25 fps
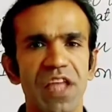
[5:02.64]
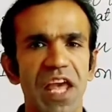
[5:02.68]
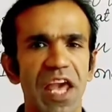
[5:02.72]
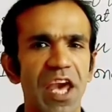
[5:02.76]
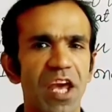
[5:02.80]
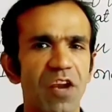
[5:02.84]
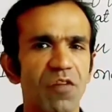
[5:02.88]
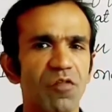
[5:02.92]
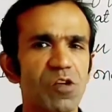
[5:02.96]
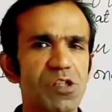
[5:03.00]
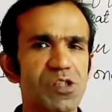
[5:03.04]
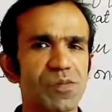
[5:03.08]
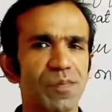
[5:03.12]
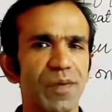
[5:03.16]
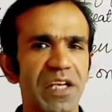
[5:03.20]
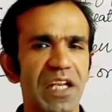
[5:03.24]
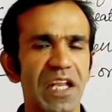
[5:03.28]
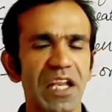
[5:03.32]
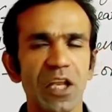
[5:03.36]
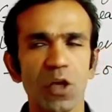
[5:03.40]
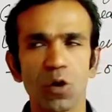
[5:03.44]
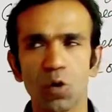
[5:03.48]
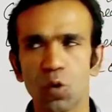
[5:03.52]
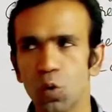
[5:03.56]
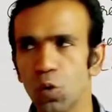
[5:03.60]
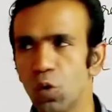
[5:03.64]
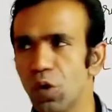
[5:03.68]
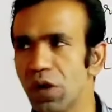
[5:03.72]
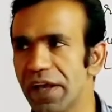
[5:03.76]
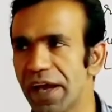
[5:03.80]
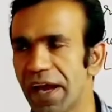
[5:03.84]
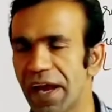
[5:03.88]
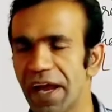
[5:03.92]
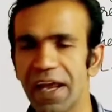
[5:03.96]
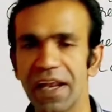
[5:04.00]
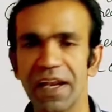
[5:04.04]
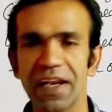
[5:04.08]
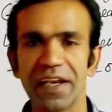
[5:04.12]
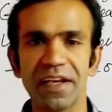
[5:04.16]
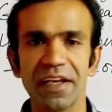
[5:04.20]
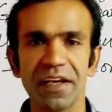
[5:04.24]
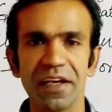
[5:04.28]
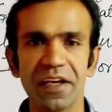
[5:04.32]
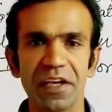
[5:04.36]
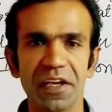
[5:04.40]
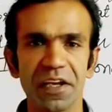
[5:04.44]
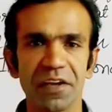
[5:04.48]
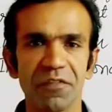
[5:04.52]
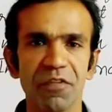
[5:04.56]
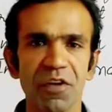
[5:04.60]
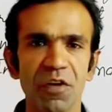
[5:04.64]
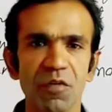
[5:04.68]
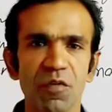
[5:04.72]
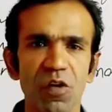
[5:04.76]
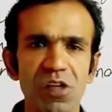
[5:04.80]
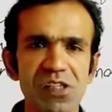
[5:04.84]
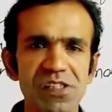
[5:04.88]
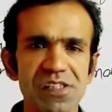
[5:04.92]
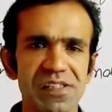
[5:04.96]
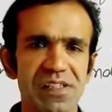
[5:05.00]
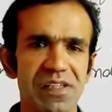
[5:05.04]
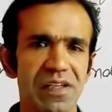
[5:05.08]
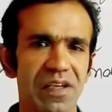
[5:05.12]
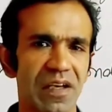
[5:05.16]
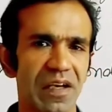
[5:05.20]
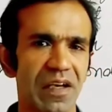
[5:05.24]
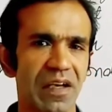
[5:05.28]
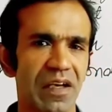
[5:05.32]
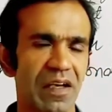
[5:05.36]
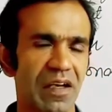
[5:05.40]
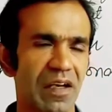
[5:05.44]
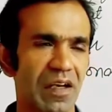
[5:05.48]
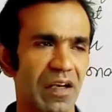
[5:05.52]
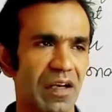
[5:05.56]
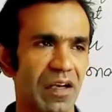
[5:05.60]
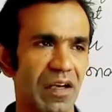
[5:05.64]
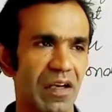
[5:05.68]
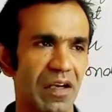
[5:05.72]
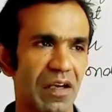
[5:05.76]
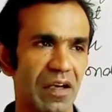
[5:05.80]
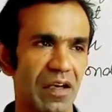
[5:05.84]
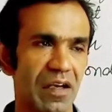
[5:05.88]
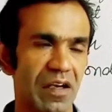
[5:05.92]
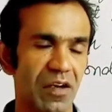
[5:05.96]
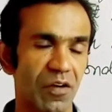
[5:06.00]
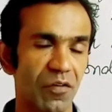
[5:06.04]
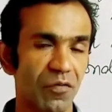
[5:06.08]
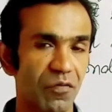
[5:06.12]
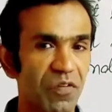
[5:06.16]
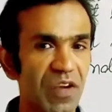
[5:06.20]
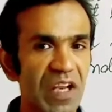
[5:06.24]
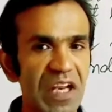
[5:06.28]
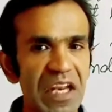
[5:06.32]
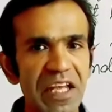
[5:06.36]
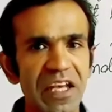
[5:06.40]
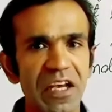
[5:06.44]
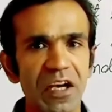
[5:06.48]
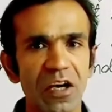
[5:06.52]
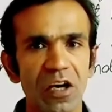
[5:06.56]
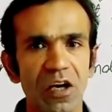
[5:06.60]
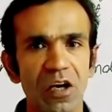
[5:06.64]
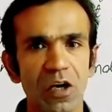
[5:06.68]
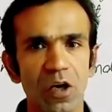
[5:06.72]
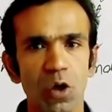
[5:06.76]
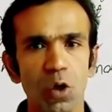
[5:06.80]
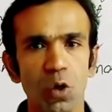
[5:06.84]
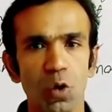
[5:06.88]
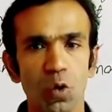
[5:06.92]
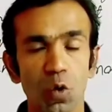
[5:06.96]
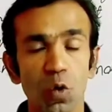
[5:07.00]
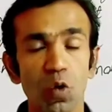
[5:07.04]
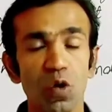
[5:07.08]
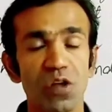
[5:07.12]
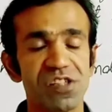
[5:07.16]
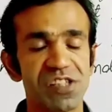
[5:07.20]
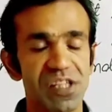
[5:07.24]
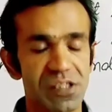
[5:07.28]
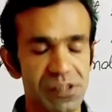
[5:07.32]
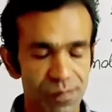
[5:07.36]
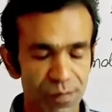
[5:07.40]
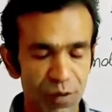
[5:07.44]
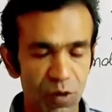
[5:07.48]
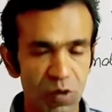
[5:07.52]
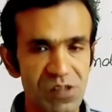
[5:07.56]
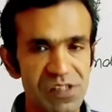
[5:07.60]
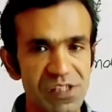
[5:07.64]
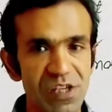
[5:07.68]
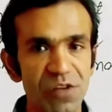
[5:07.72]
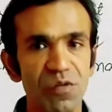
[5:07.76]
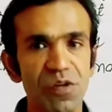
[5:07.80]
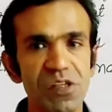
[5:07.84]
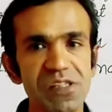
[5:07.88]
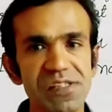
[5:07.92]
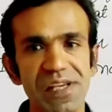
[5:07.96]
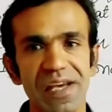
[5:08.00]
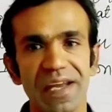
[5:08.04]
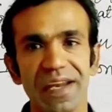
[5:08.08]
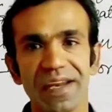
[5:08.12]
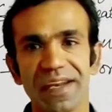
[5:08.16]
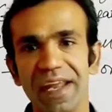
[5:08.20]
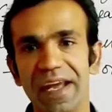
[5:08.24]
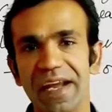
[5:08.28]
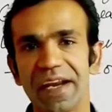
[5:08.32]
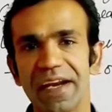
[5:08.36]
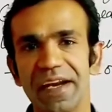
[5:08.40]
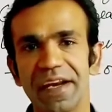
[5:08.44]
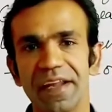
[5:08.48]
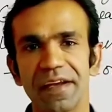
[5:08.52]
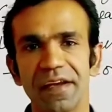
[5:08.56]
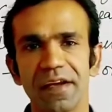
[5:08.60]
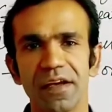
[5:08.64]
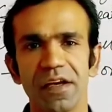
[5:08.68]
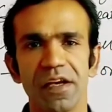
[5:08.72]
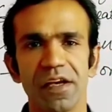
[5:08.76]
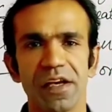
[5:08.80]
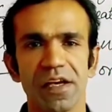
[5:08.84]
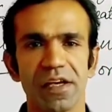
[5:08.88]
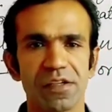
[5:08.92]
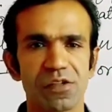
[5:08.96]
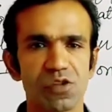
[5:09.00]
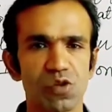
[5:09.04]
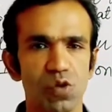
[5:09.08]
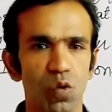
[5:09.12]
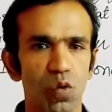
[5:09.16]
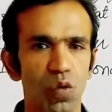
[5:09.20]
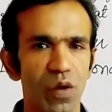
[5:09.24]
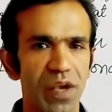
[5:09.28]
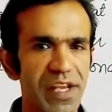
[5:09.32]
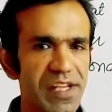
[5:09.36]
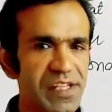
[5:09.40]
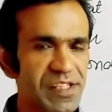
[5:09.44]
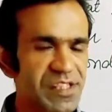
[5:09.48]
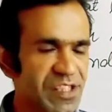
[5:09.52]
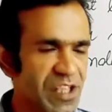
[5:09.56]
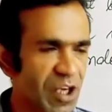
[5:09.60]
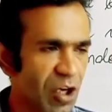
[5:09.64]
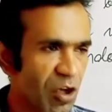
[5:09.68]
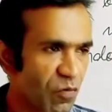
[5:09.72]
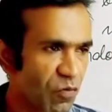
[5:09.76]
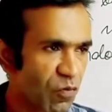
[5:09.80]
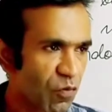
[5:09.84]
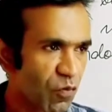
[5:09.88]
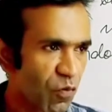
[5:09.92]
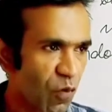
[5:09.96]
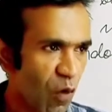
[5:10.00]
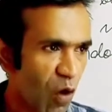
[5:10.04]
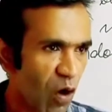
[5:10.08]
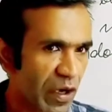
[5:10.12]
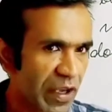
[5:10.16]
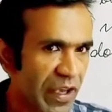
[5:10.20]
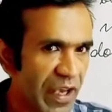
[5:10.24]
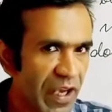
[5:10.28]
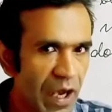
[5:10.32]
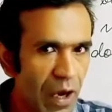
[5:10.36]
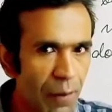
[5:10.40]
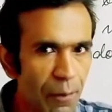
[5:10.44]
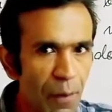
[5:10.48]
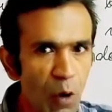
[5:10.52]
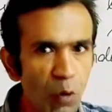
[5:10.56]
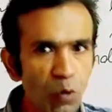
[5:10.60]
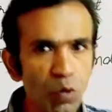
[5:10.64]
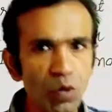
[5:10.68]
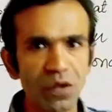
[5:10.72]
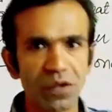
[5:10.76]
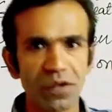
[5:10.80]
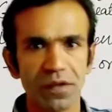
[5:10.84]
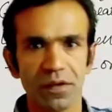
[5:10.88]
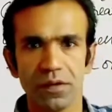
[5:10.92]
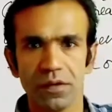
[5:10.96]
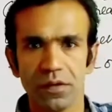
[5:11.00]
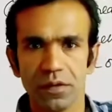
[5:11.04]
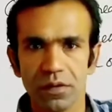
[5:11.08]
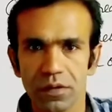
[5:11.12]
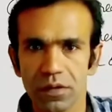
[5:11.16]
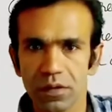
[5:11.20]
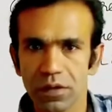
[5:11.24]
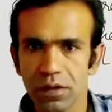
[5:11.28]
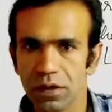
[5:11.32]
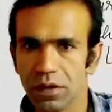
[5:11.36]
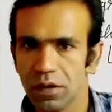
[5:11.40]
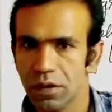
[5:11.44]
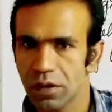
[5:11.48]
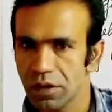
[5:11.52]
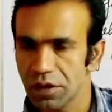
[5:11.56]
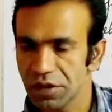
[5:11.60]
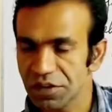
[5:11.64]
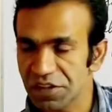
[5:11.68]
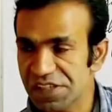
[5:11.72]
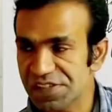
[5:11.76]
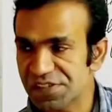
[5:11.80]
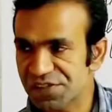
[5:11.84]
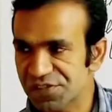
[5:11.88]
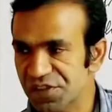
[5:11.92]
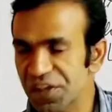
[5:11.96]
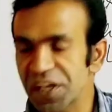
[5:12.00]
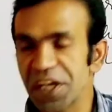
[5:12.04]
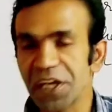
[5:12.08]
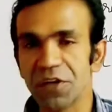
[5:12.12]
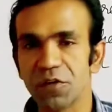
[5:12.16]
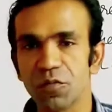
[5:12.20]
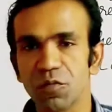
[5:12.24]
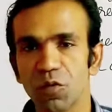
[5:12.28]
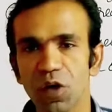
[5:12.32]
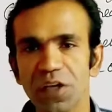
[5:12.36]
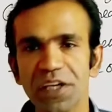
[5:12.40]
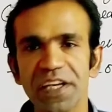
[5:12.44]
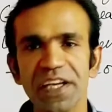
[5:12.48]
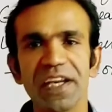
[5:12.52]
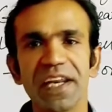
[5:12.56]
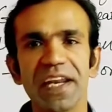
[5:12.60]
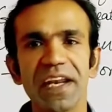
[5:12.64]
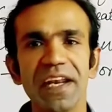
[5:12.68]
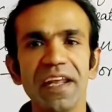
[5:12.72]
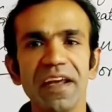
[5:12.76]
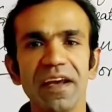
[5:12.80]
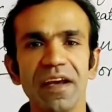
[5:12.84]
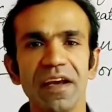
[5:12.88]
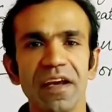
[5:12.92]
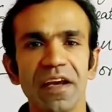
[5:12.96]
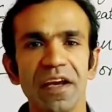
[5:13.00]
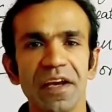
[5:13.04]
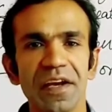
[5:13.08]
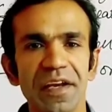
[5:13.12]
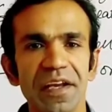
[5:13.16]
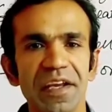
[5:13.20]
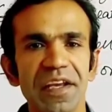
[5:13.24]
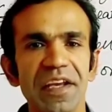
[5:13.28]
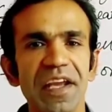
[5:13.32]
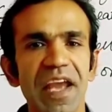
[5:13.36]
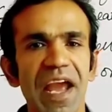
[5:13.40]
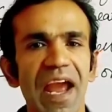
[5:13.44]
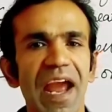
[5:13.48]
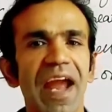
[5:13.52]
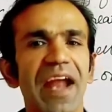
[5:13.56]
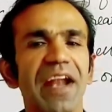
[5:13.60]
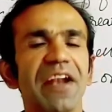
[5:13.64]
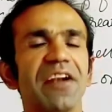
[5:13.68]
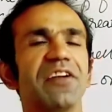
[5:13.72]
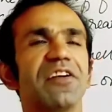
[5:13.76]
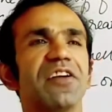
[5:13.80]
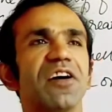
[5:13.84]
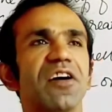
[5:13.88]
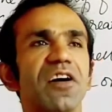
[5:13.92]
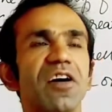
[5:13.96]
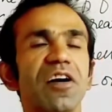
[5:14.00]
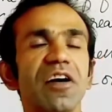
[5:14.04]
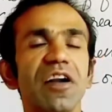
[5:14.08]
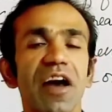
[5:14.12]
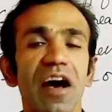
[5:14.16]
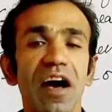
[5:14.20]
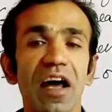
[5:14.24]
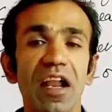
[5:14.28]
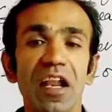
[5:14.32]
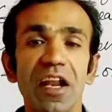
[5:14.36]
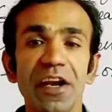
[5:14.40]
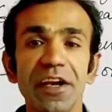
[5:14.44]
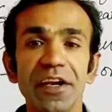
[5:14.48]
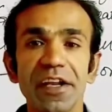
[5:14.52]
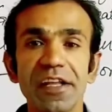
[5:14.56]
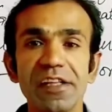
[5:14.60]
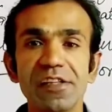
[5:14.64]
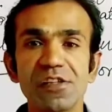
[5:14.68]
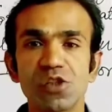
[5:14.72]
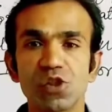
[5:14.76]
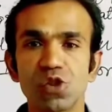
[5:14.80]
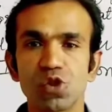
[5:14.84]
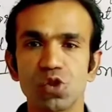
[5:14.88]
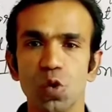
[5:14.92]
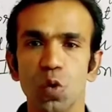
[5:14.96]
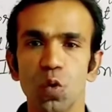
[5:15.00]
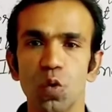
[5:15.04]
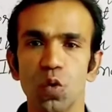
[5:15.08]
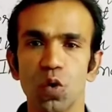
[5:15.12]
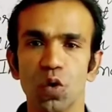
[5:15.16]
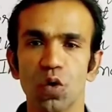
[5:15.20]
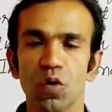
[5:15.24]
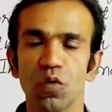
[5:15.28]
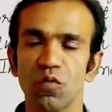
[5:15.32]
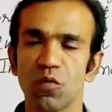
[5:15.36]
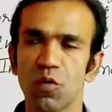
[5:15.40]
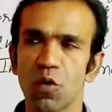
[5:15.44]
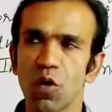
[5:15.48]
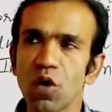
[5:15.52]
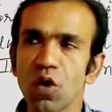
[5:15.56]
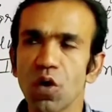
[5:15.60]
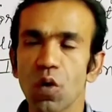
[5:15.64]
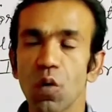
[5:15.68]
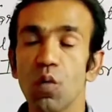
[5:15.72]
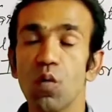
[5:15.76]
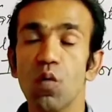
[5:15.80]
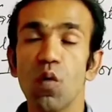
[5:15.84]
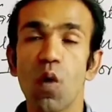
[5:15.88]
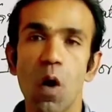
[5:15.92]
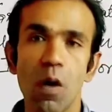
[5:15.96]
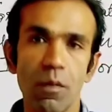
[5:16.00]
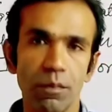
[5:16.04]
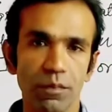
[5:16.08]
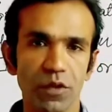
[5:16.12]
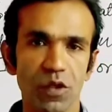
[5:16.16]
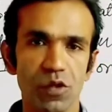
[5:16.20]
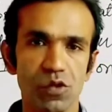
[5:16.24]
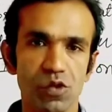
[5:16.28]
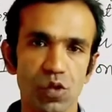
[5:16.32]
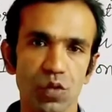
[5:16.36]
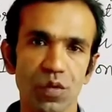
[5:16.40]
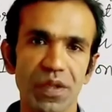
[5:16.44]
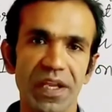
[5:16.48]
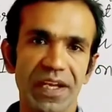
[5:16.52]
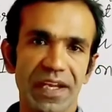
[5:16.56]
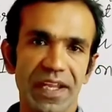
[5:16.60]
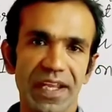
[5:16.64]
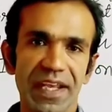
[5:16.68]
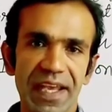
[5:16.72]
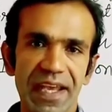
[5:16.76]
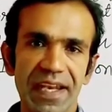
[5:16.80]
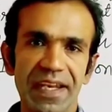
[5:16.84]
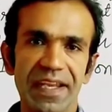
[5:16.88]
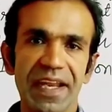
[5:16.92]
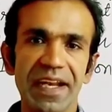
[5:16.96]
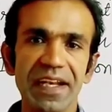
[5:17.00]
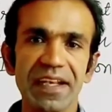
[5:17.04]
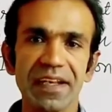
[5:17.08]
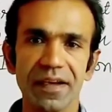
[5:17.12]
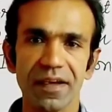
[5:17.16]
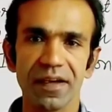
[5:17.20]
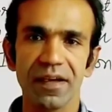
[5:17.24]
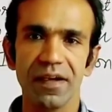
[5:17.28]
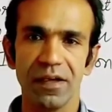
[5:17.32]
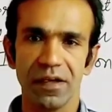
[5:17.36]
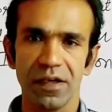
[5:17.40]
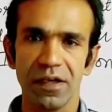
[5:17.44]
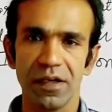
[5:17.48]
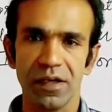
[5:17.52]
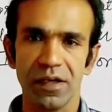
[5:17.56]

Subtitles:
The air was bitterly cold and Griffin was feeling cold just because he was naked. So instead of walking about the street, what he did, he entered a London store for warmth so that he can get